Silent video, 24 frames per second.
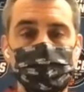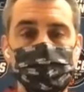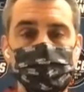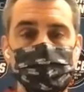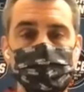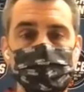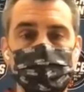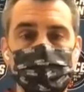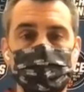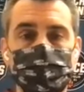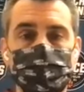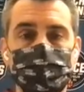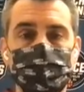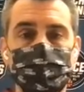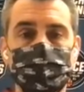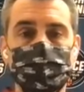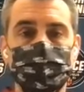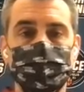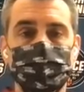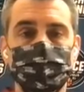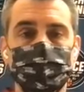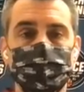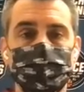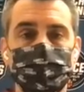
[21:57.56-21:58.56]
All right. Thanks
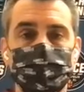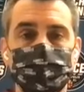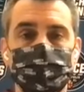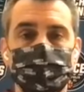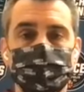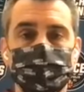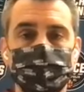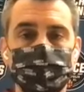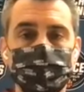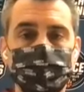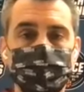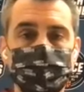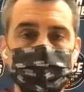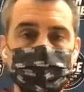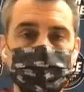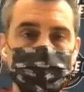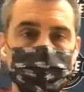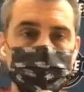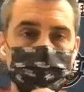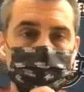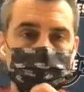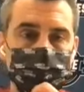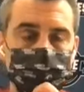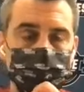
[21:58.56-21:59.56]
everybody for joining
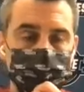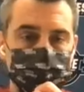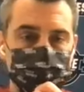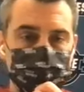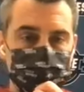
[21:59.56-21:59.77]
us.